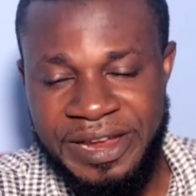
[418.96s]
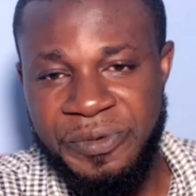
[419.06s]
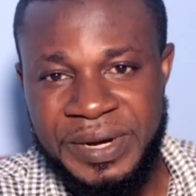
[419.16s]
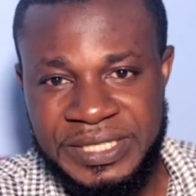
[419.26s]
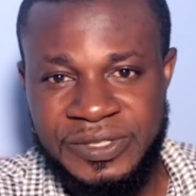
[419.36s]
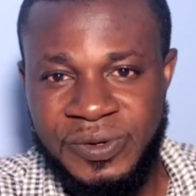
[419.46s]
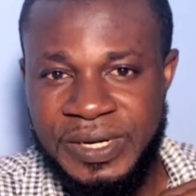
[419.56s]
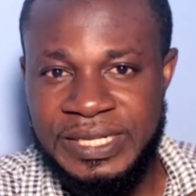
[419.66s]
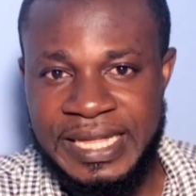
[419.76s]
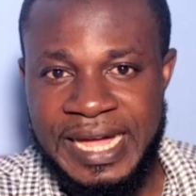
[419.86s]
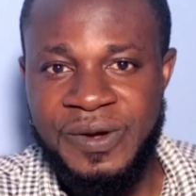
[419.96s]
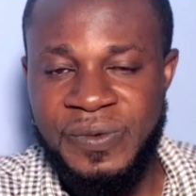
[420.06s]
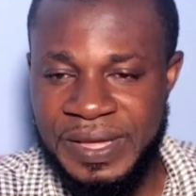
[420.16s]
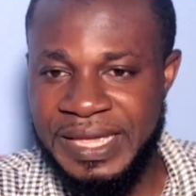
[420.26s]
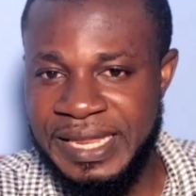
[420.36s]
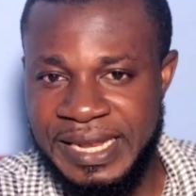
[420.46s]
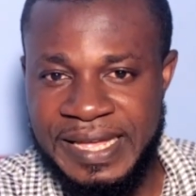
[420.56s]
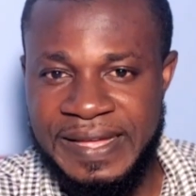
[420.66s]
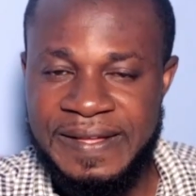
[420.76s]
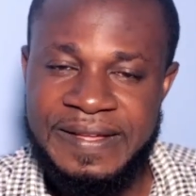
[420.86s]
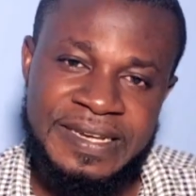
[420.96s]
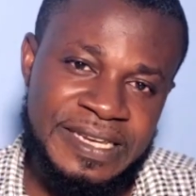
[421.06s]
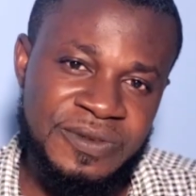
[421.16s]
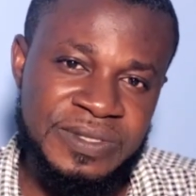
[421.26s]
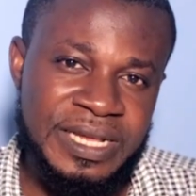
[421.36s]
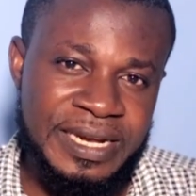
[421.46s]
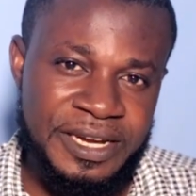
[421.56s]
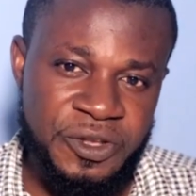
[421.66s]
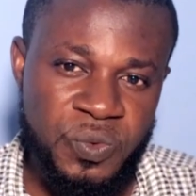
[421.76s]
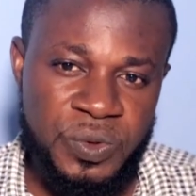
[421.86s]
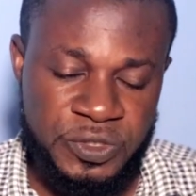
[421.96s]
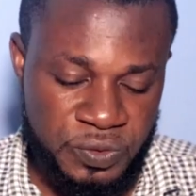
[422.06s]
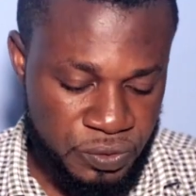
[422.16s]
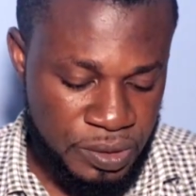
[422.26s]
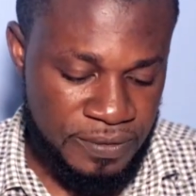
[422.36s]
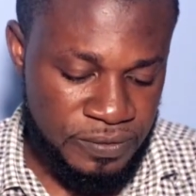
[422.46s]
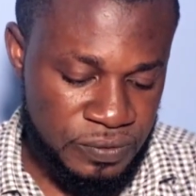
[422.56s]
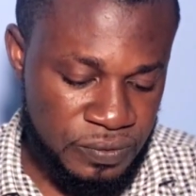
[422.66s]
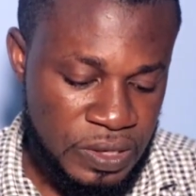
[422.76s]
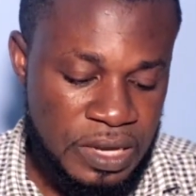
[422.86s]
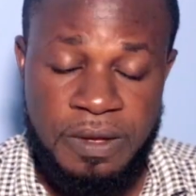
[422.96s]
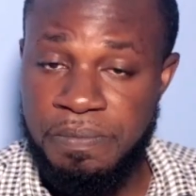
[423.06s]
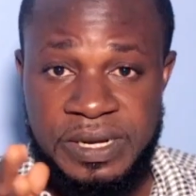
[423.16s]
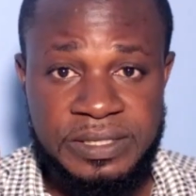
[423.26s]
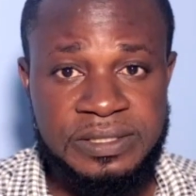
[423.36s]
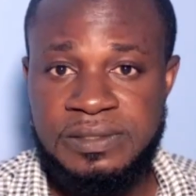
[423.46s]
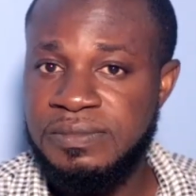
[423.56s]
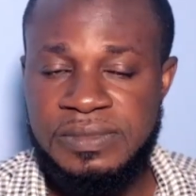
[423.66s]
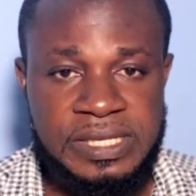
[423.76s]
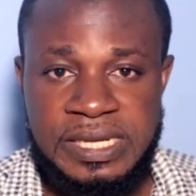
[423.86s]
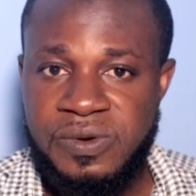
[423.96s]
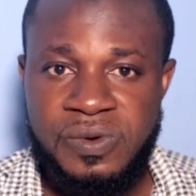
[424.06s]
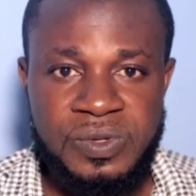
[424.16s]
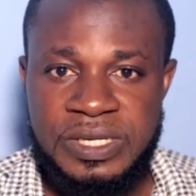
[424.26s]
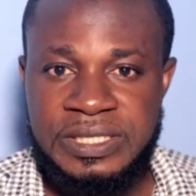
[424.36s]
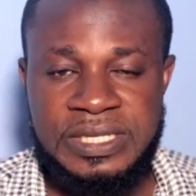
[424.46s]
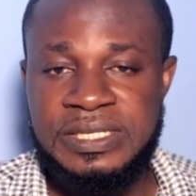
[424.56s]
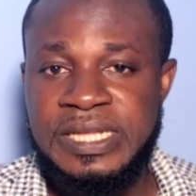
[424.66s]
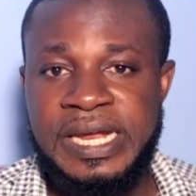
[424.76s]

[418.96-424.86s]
region or the town in the New Zealand that you wish to travel to. Please take all these things